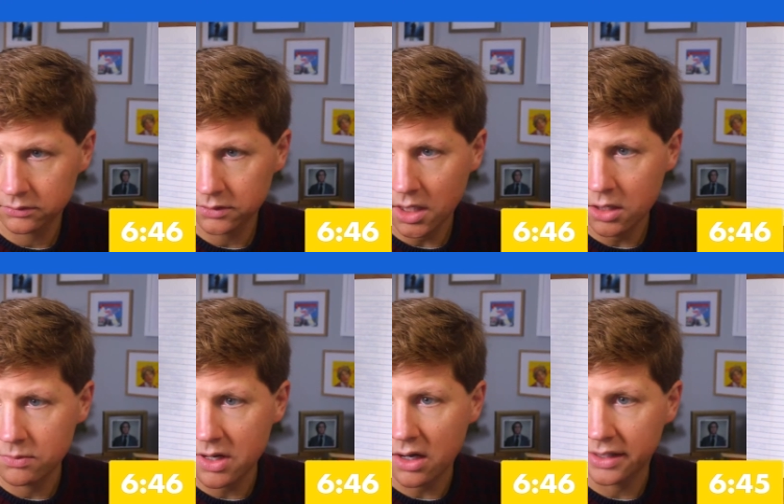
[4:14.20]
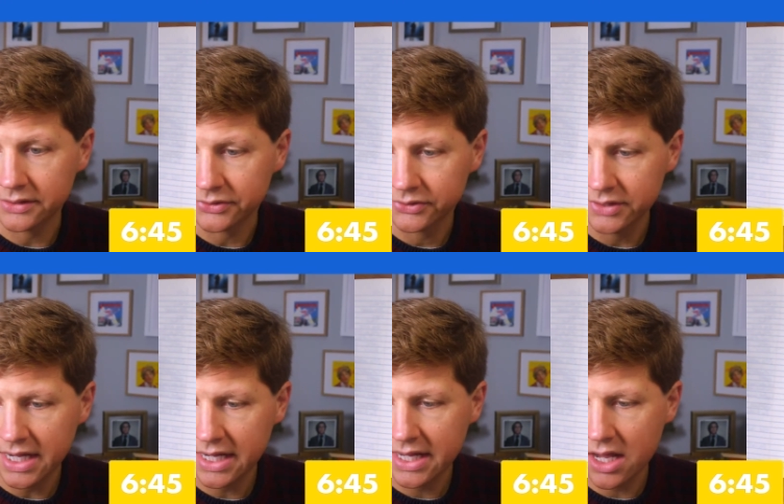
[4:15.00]
Oh, nice.
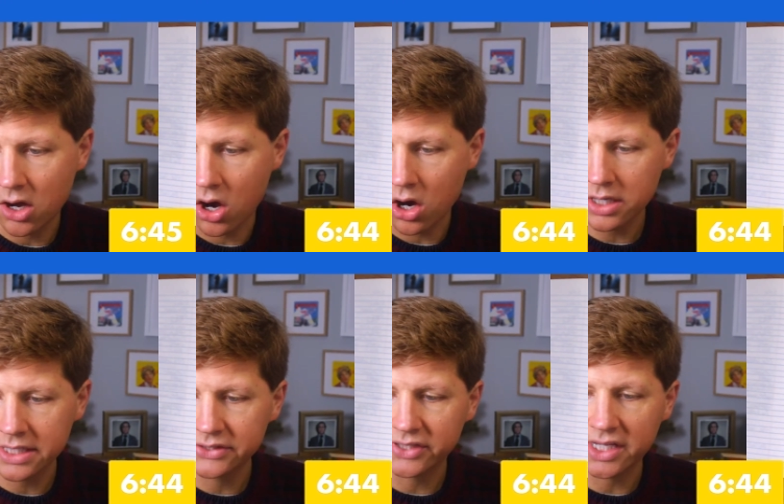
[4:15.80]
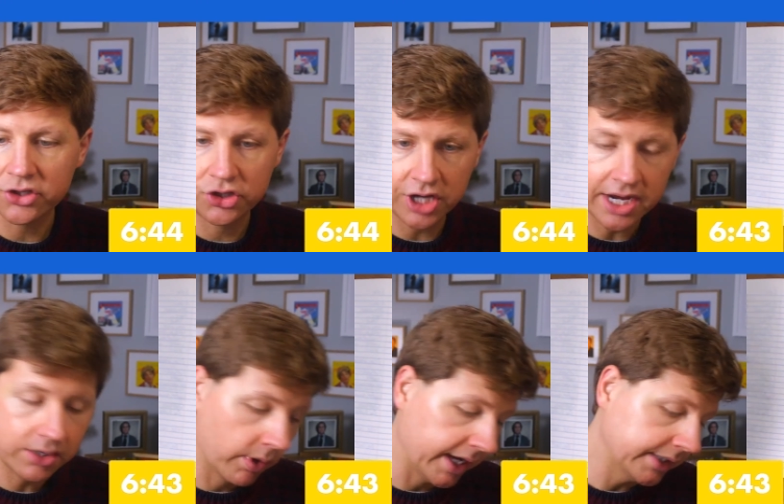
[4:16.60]
Yeah, yeah, yeah. Augie said
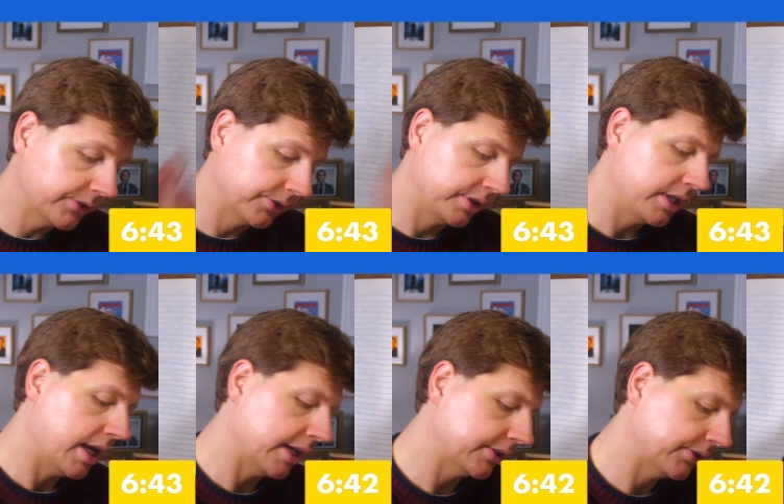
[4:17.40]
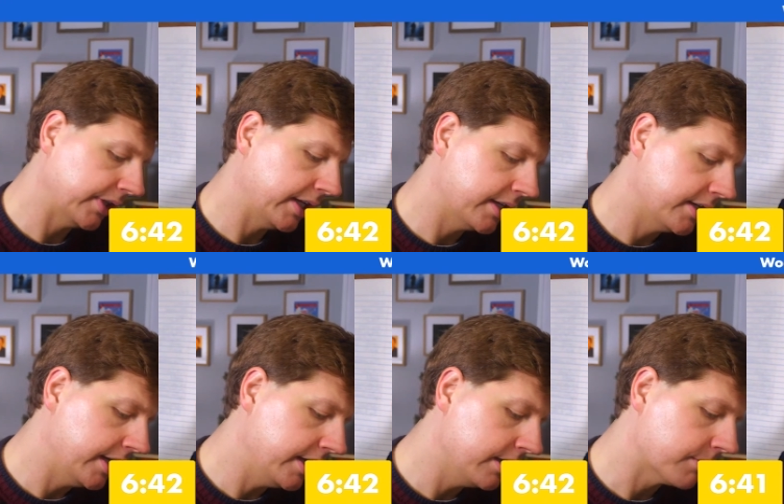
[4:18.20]
shake weights. Yes,
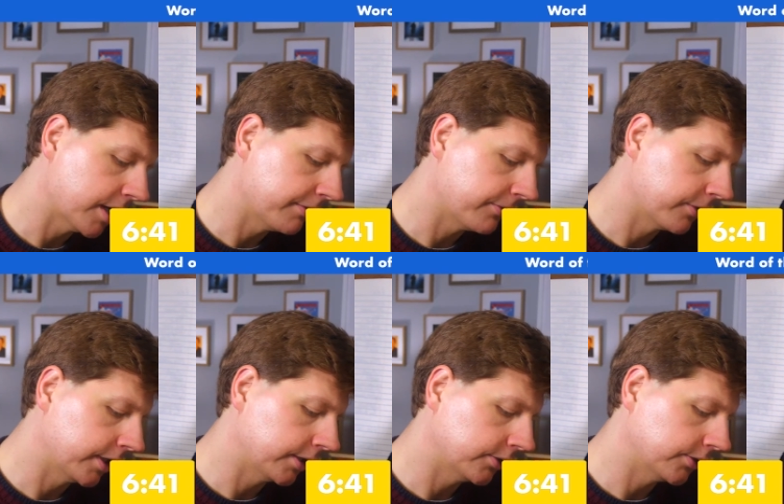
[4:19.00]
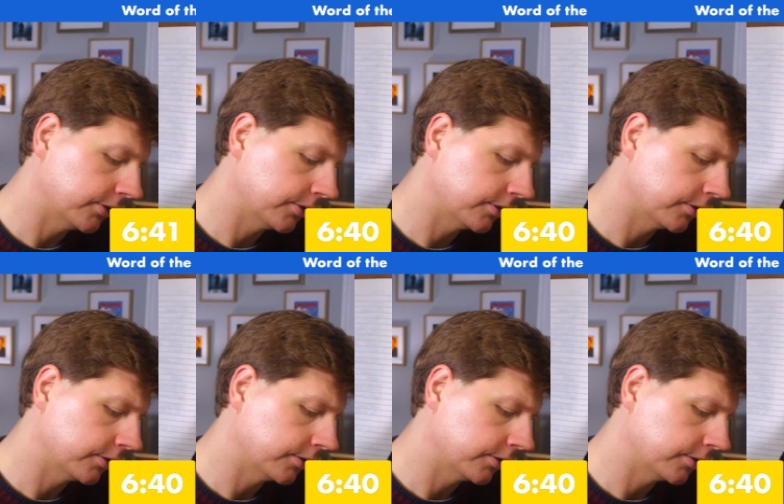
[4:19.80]
indeedy, my friends.